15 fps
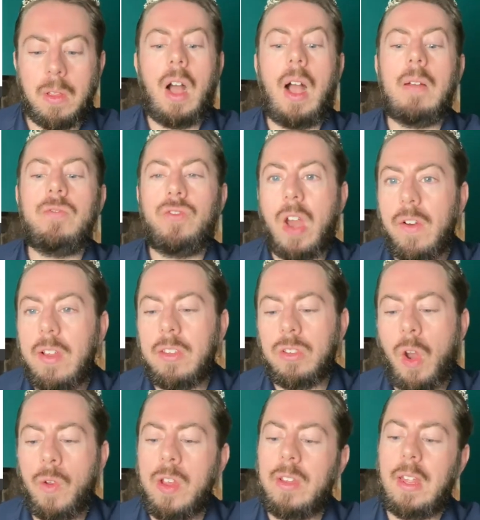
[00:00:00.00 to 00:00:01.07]
I'm very
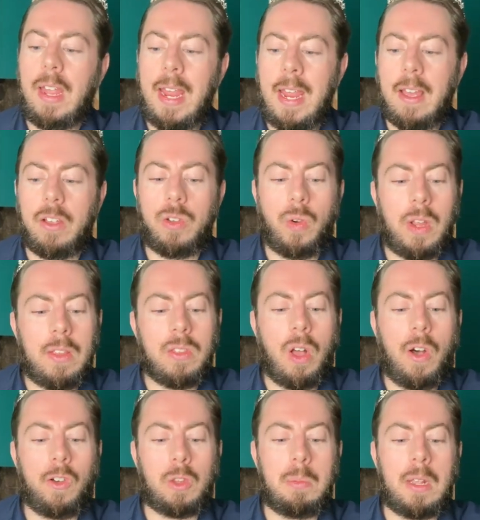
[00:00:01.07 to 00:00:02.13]
sorry to hear you're in the
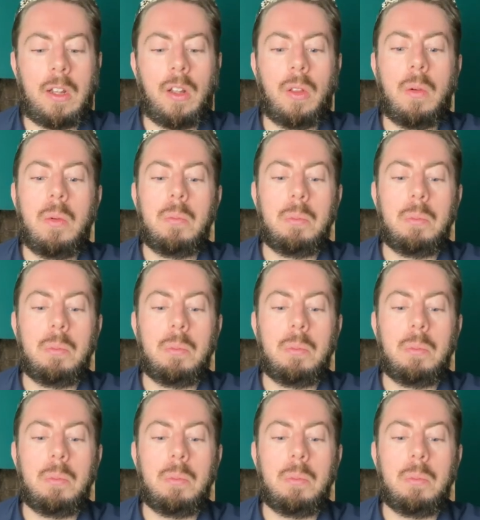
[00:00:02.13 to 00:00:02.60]
hospital,